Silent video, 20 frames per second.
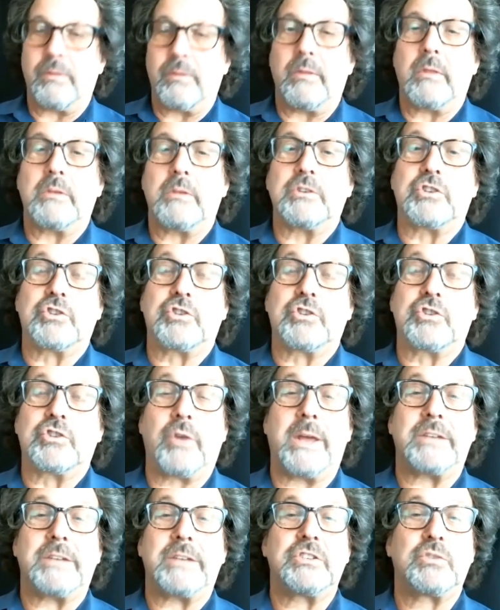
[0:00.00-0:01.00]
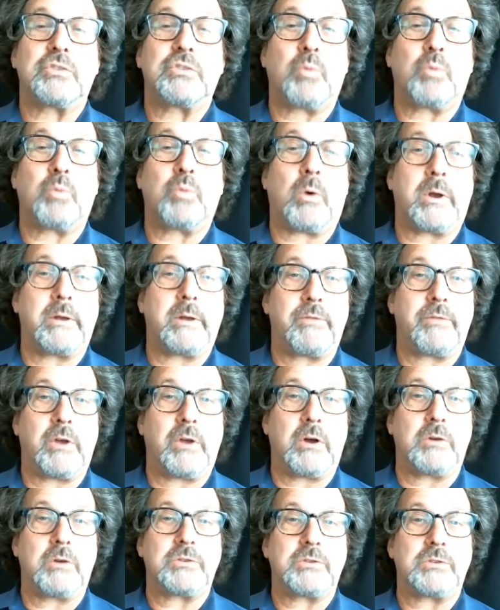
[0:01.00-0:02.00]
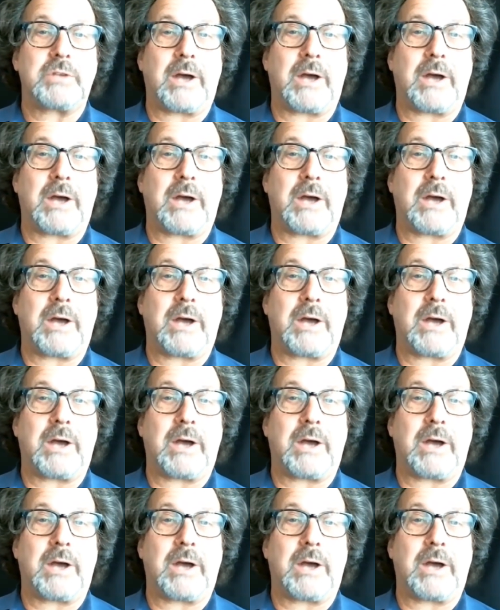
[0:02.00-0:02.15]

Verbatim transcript: stress is one of those